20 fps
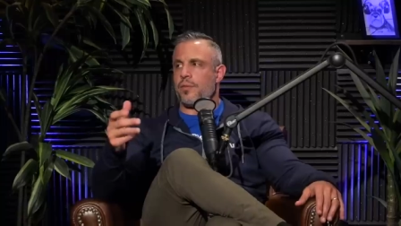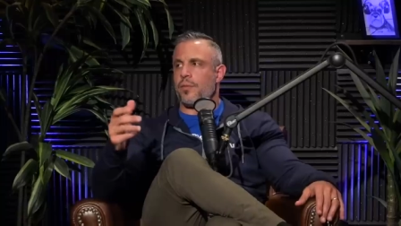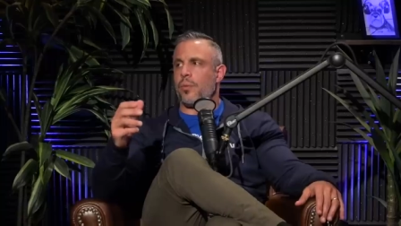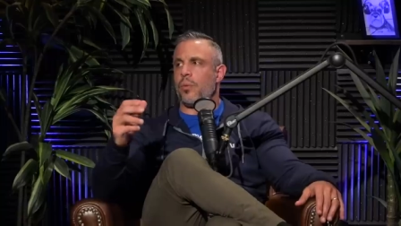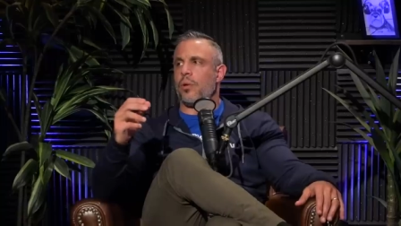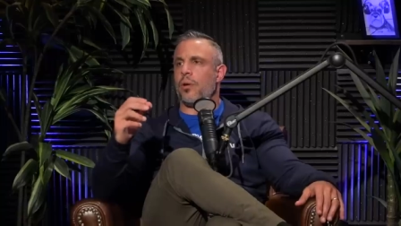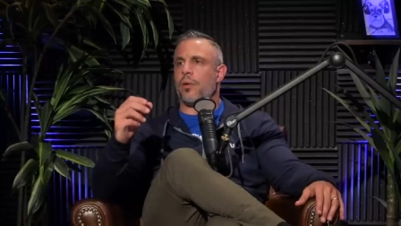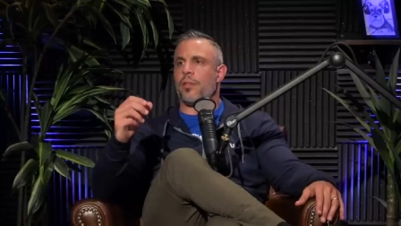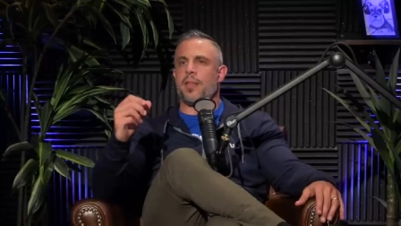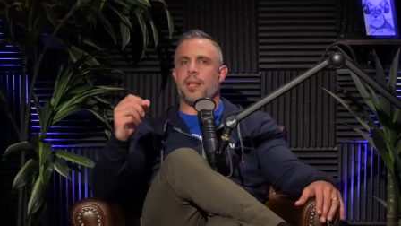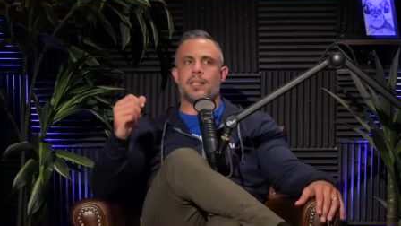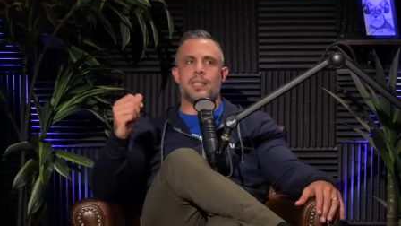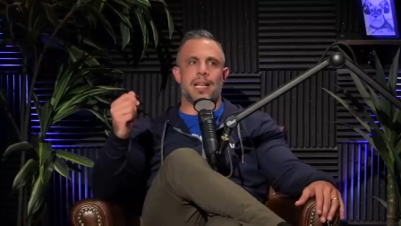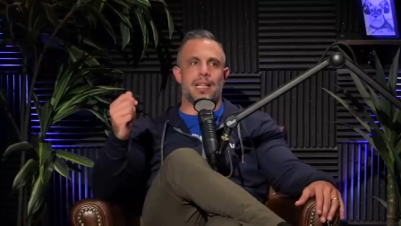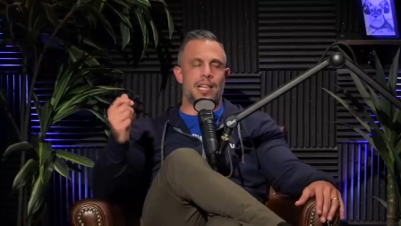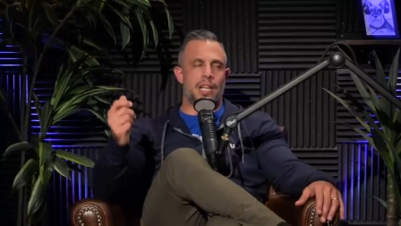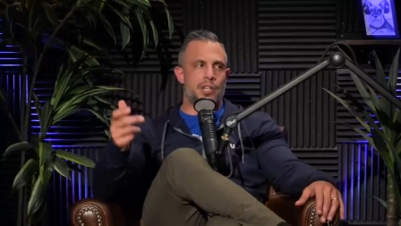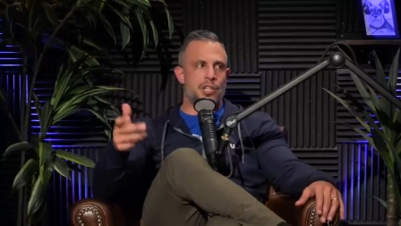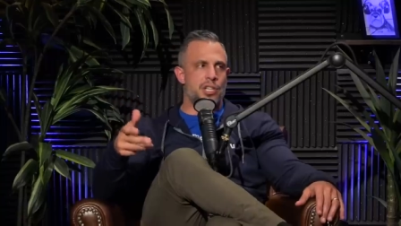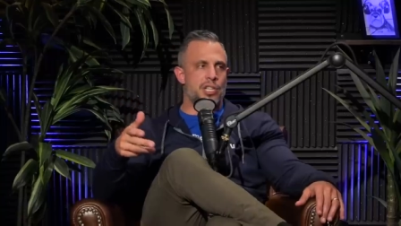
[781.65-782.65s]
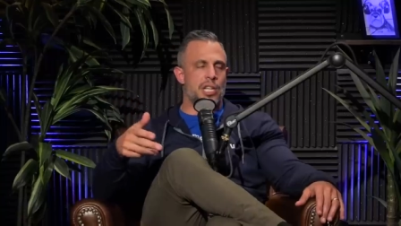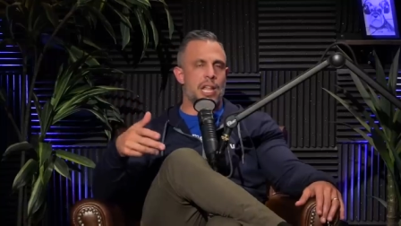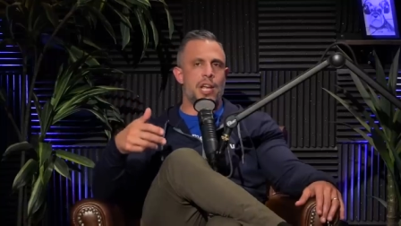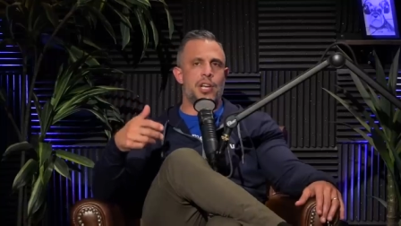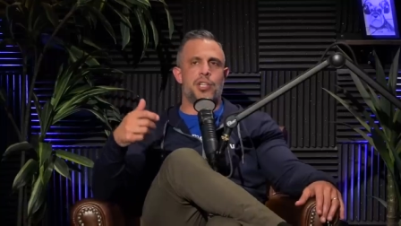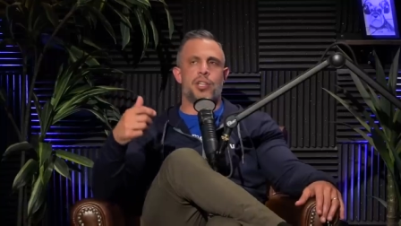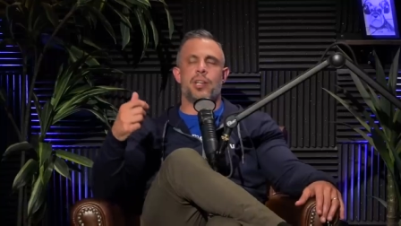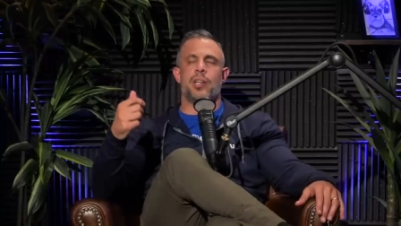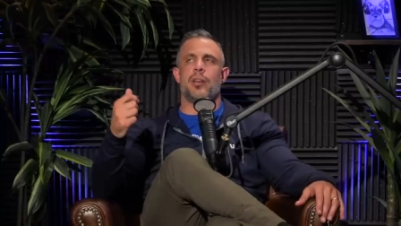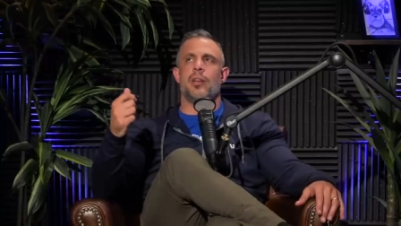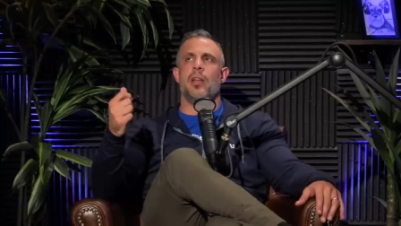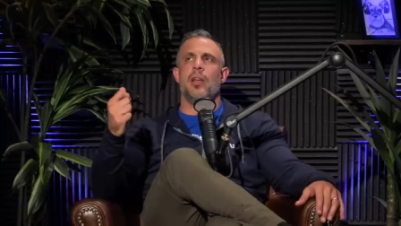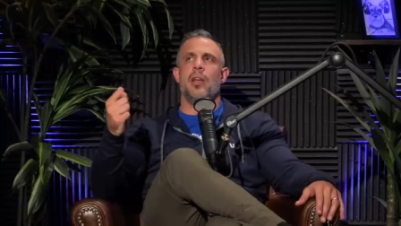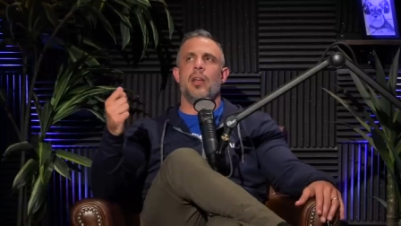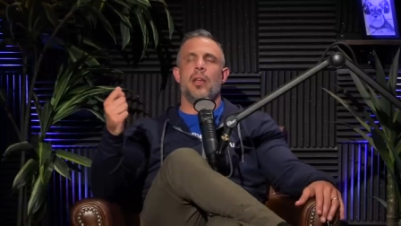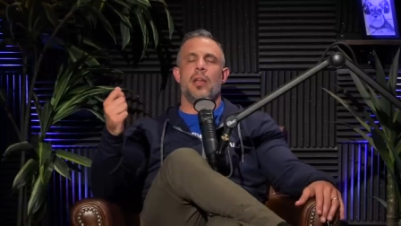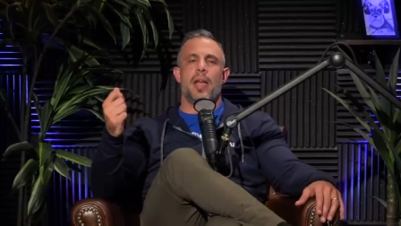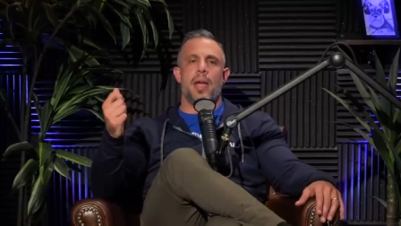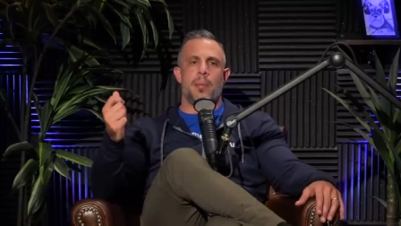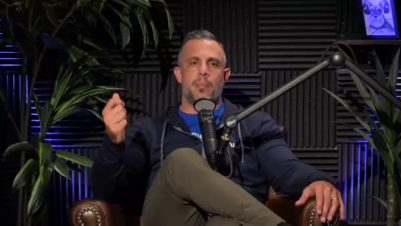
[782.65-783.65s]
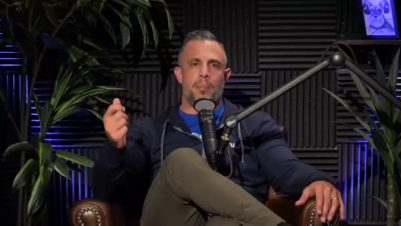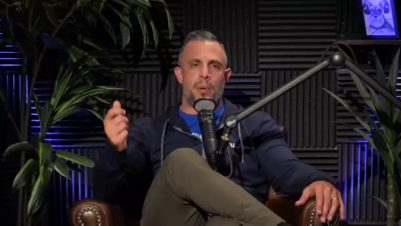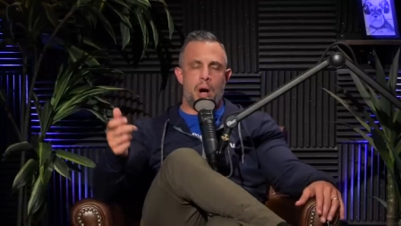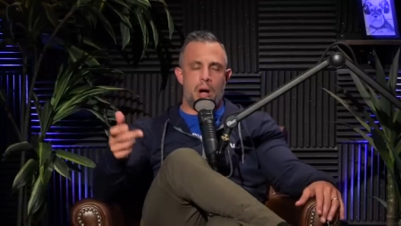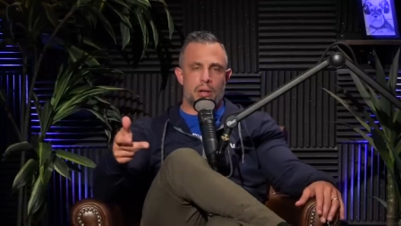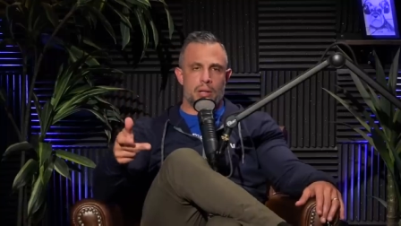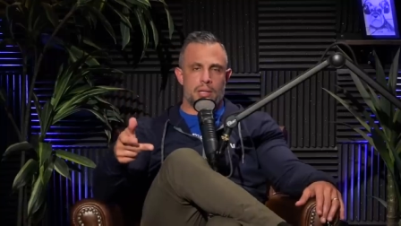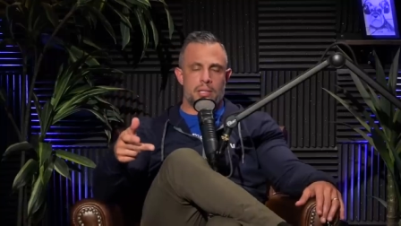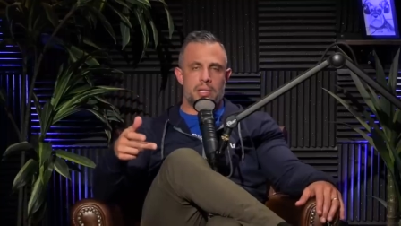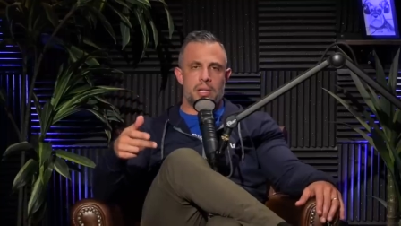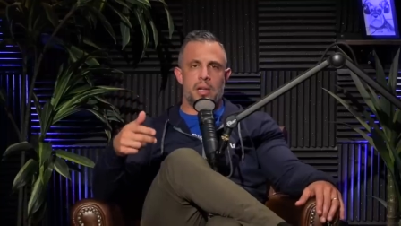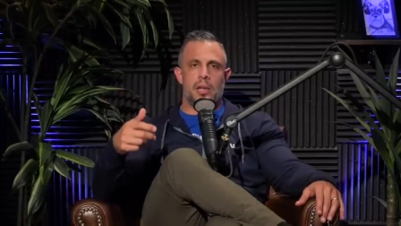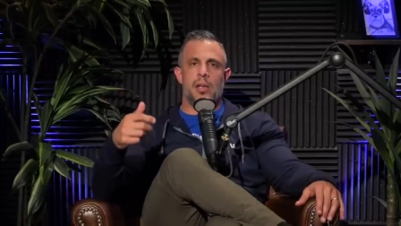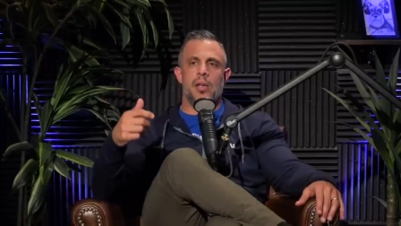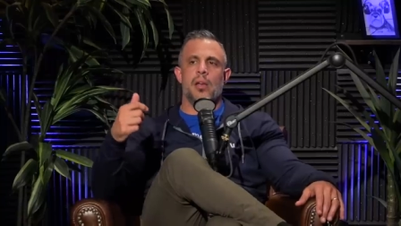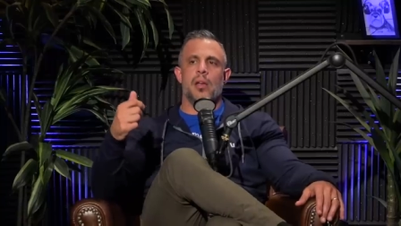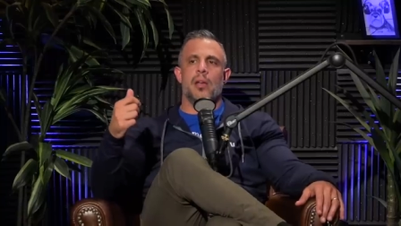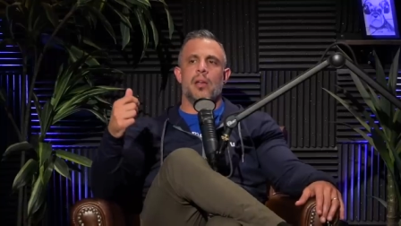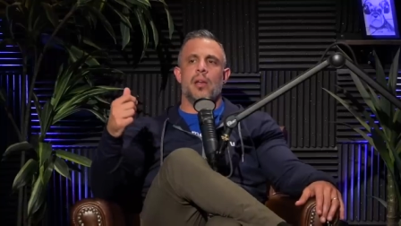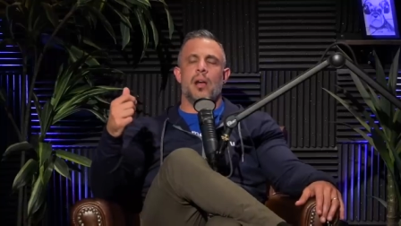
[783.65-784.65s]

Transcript: for things like legislation and policy.